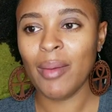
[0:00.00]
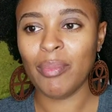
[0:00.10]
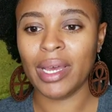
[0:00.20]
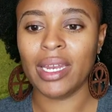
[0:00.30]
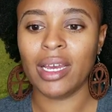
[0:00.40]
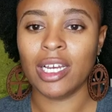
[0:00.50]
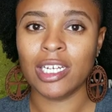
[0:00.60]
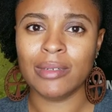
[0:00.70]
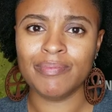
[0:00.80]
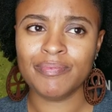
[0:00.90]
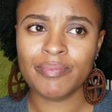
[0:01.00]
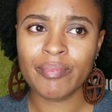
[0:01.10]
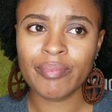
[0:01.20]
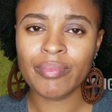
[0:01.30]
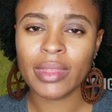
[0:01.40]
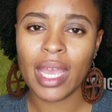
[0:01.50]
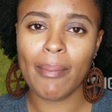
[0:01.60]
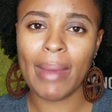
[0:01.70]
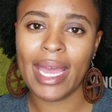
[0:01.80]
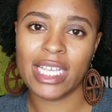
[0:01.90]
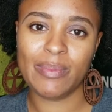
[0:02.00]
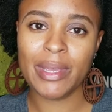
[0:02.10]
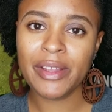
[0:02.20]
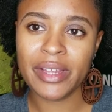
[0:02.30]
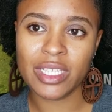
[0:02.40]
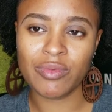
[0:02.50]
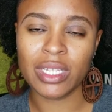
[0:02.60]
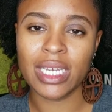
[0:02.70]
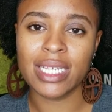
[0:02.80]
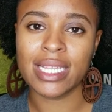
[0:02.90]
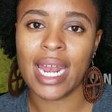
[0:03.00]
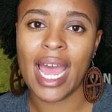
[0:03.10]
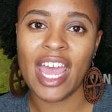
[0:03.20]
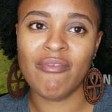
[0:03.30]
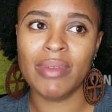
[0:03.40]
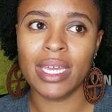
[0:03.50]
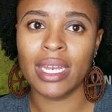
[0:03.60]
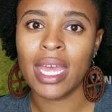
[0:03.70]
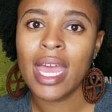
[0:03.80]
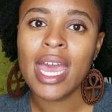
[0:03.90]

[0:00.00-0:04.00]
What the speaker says: But my experience really is that I have been